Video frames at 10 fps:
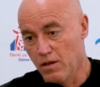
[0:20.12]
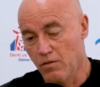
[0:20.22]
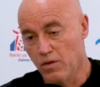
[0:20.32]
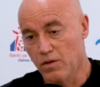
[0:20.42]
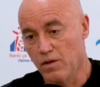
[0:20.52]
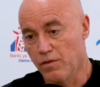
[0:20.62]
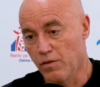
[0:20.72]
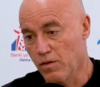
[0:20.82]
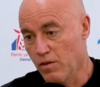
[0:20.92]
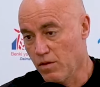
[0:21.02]

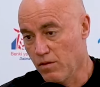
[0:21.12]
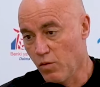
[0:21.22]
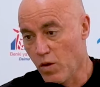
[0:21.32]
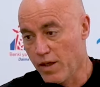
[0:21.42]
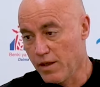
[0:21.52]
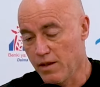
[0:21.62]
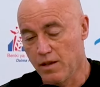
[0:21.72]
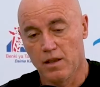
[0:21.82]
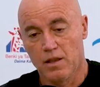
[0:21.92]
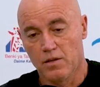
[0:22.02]
wonderful way
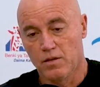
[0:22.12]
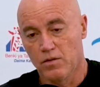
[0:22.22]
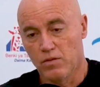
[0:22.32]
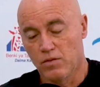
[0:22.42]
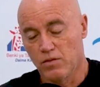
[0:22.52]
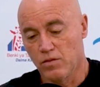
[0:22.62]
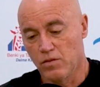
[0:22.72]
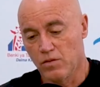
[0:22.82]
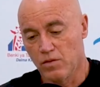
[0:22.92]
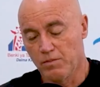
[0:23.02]

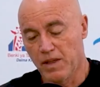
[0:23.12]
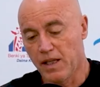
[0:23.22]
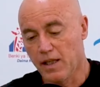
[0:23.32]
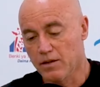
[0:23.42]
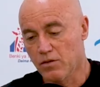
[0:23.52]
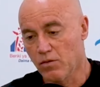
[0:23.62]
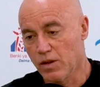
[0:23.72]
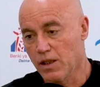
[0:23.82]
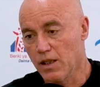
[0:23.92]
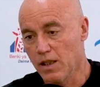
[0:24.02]
to make us to
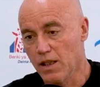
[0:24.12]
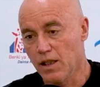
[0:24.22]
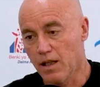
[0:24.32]
win the league